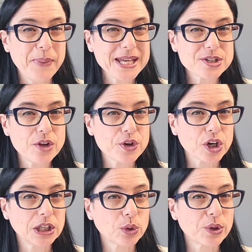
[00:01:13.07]
based on their
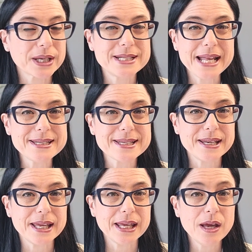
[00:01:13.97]
caloric
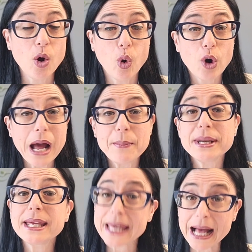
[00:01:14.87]
density or how
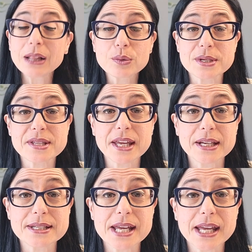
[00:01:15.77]
many calories they
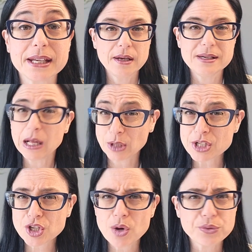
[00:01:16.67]
contain. Now
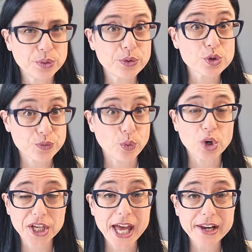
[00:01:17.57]
let's go through those
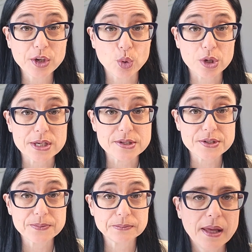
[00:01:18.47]
4
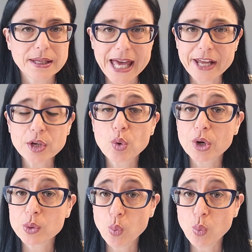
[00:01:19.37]
categories. Category